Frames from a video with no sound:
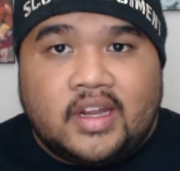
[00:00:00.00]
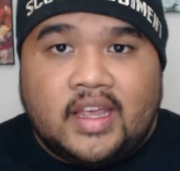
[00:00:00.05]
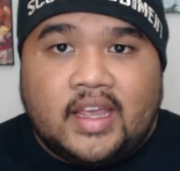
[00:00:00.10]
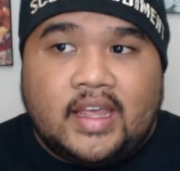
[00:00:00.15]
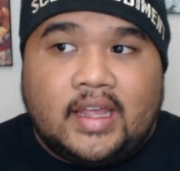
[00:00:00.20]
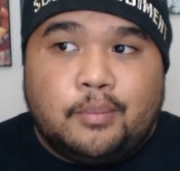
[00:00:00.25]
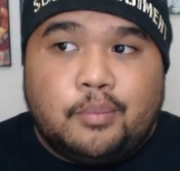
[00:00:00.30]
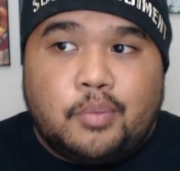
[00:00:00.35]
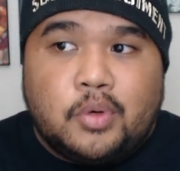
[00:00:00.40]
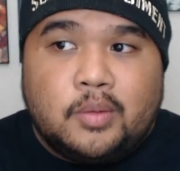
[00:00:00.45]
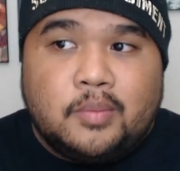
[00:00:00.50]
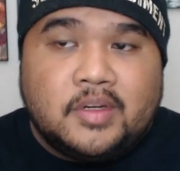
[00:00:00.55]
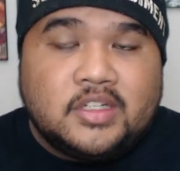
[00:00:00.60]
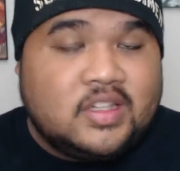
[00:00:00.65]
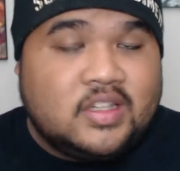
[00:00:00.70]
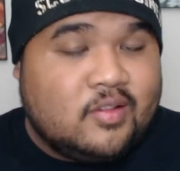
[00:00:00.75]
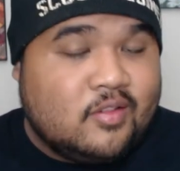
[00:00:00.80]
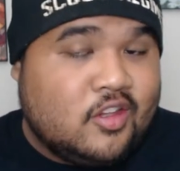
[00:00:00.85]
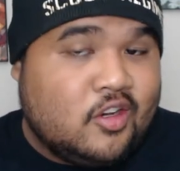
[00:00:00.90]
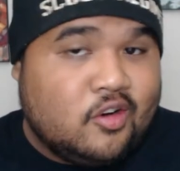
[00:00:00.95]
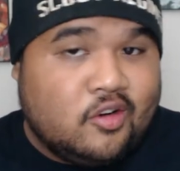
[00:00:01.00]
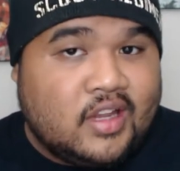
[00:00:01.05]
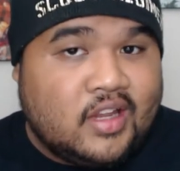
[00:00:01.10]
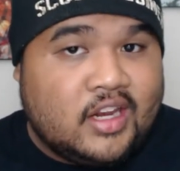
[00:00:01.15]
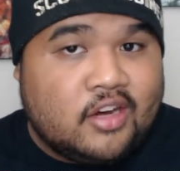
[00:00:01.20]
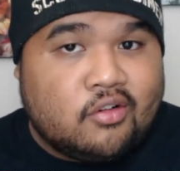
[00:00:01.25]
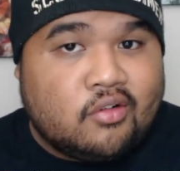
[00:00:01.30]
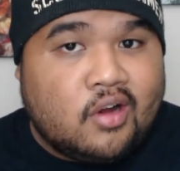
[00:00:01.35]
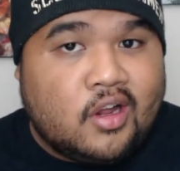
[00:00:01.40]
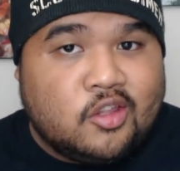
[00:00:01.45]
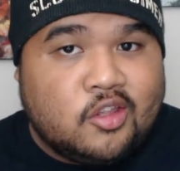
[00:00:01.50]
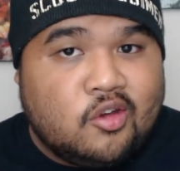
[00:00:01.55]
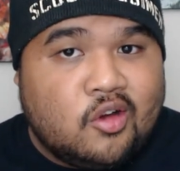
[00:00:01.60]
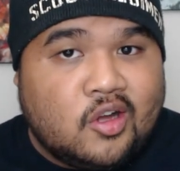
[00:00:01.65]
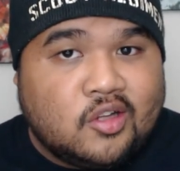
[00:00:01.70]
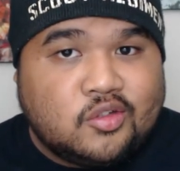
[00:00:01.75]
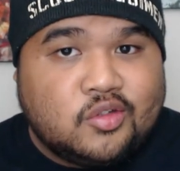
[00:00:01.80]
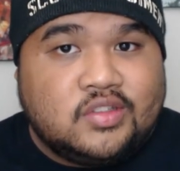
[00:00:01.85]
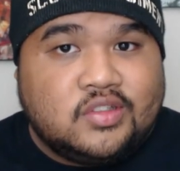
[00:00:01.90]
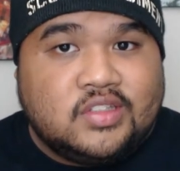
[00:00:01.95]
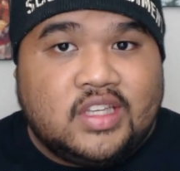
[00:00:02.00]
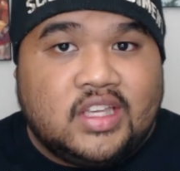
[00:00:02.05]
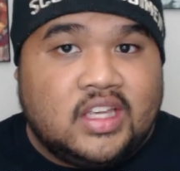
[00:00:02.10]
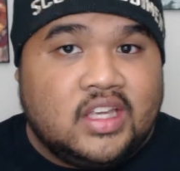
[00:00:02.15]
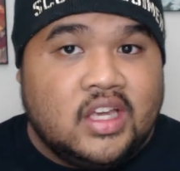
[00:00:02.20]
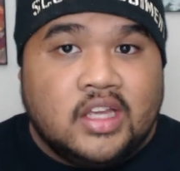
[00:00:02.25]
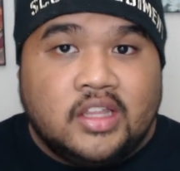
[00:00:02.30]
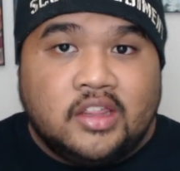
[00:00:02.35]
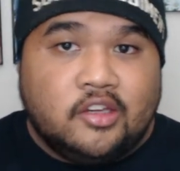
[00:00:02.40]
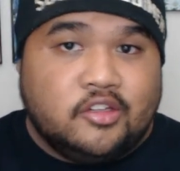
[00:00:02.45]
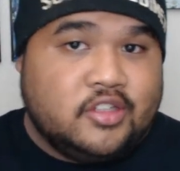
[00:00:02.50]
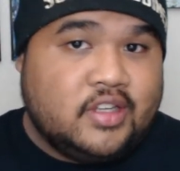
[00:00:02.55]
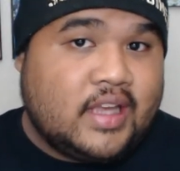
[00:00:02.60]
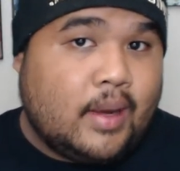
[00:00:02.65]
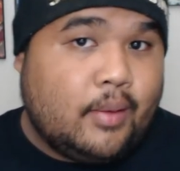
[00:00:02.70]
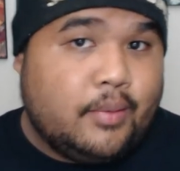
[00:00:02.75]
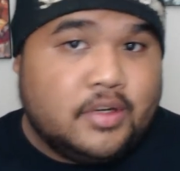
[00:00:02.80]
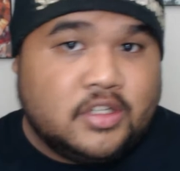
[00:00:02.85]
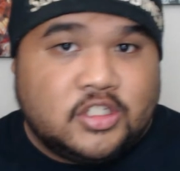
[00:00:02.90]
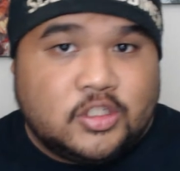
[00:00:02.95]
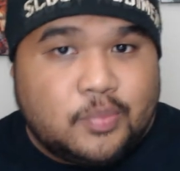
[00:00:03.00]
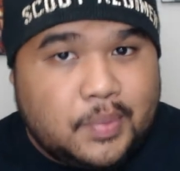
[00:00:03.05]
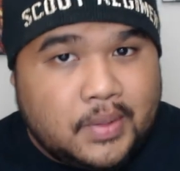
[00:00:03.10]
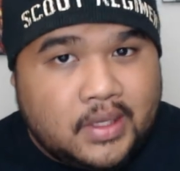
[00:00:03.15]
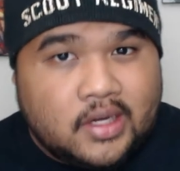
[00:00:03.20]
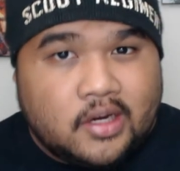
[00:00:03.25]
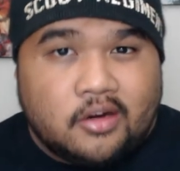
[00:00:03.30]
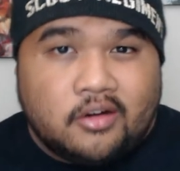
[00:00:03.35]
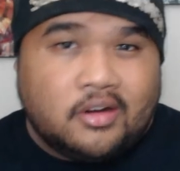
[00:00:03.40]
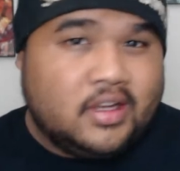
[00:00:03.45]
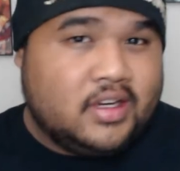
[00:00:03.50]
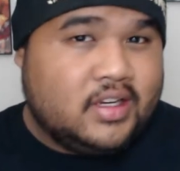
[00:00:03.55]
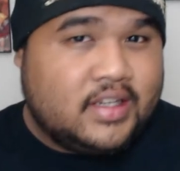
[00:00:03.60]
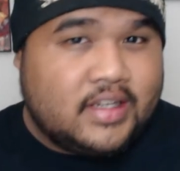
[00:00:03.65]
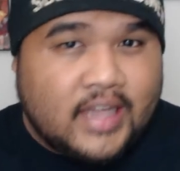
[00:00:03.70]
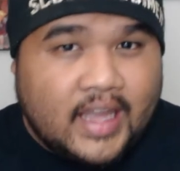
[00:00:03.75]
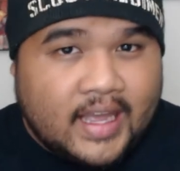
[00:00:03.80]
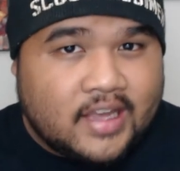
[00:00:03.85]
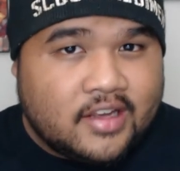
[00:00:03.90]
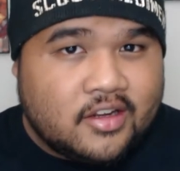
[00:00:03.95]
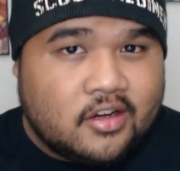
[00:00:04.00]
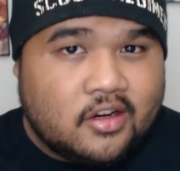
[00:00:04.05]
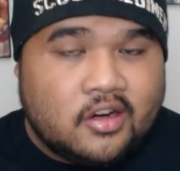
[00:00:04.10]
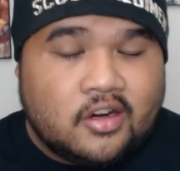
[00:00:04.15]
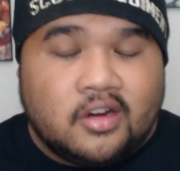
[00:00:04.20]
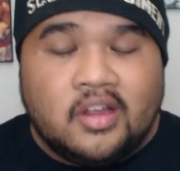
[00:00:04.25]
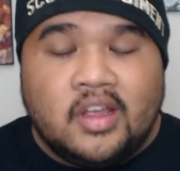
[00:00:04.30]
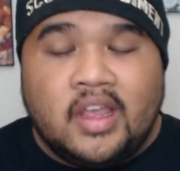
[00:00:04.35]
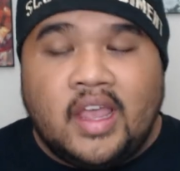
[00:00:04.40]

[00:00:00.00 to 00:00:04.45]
And pretty much, you know, later on you also see there's a guy with a spear, a dagger,